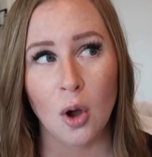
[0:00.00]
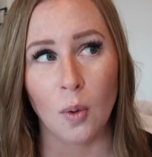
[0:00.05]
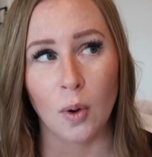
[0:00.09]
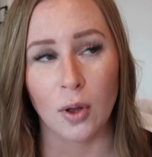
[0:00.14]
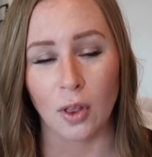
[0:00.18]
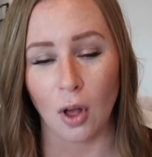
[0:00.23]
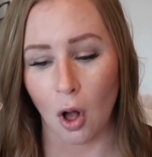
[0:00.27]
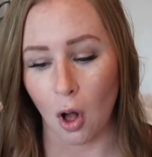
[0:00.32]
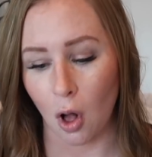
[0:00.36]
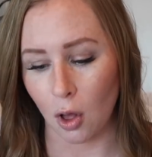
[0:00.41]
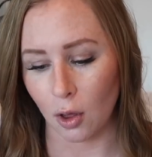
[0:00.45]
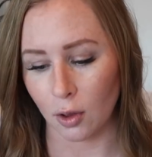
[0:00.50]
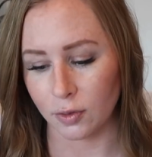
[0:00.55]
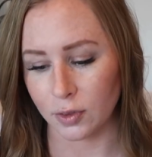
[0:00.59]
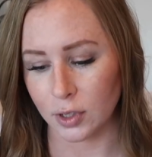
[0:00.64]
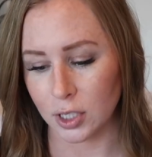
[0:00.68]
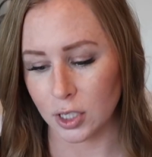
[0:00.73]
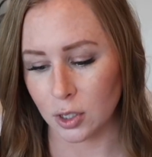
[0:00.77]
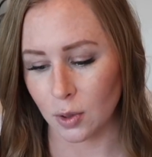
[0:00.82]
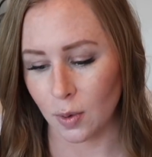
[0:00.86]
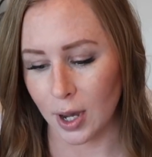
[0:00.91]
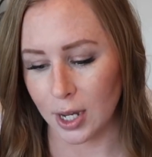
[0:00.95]
with all of
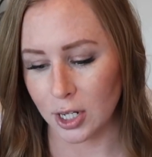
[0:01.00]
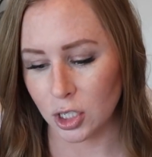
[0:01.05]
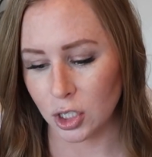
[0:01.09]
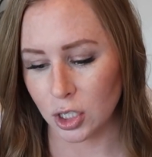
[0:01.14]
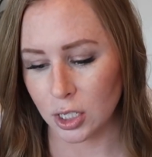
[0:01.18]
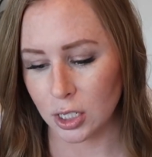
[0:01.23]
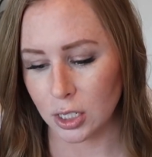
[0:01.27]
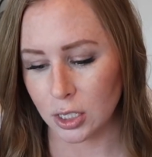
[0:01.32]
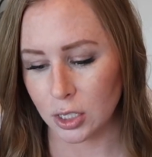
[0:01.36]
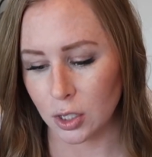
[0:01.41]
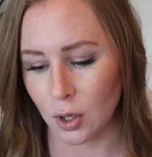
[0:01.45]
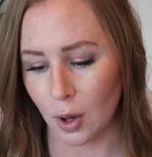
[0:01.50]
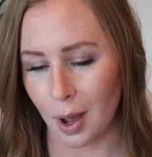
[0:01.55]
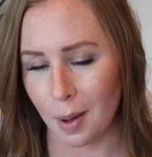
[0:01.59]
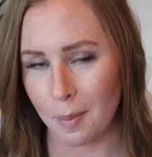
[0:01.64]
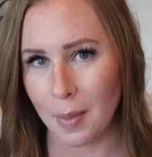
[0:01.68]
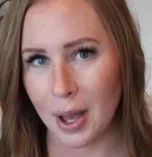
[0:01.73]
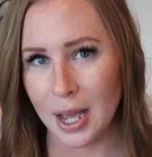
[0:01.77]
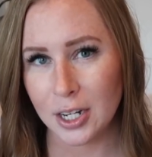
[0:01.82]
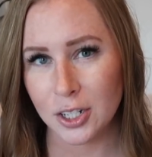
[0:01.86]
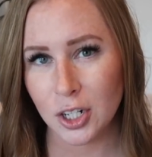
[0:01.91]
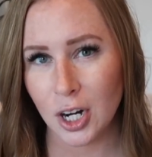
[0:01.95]
these questions. So I
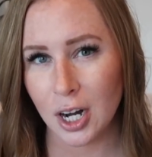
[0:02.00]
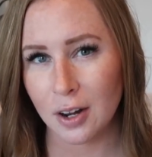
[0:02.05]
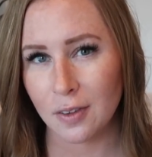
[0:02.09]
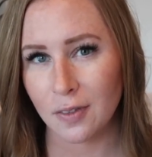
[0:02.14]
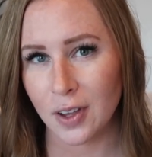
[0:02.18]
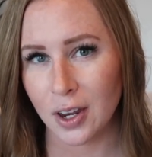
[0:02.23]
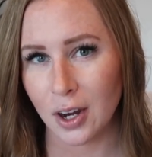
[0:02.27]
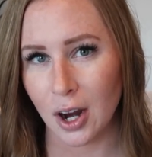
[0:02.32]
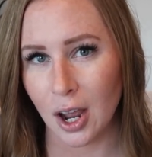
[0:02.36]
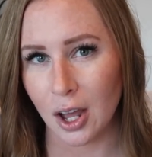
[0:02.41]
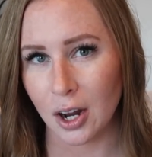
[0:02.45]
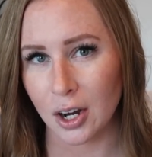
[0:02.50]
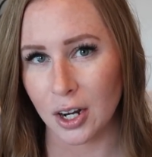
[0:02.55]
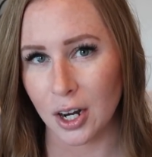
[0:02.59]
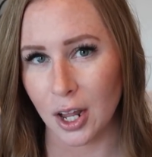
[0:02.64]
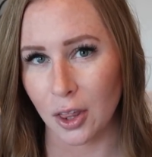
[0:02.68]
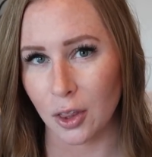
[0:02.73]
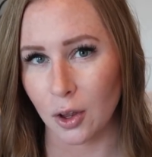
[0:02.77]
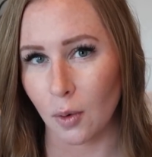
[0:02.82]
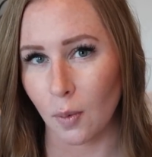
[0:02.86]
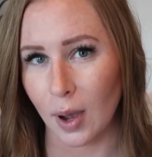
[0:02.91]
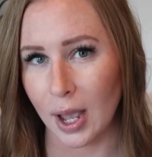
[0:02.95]
might try to figure out
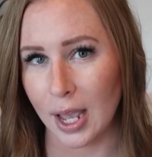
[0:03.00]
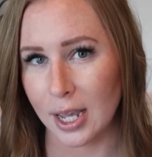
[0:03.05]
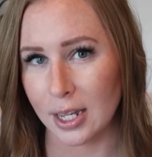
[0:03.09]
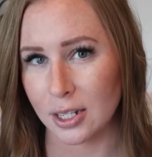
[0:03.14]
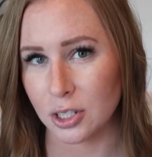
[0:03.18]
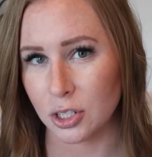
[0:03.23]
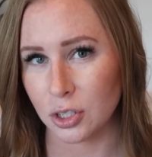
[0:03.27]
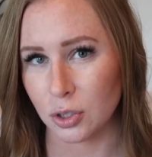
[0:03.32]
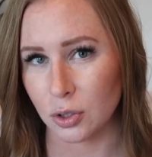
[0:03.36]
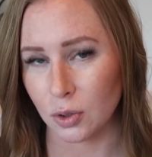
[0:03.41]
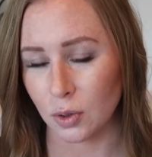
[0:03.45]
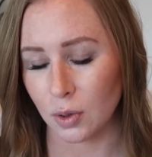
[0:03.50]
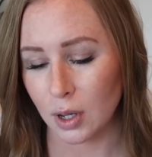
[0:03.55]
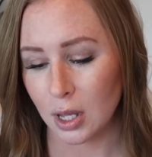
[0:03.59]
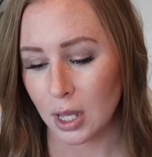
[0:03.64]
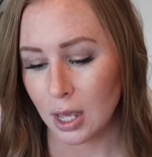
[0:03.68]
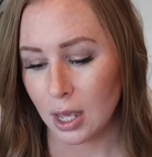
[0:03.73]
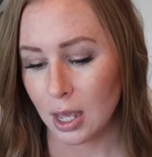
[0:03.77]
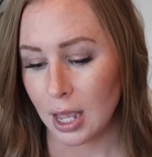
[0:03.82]
another way to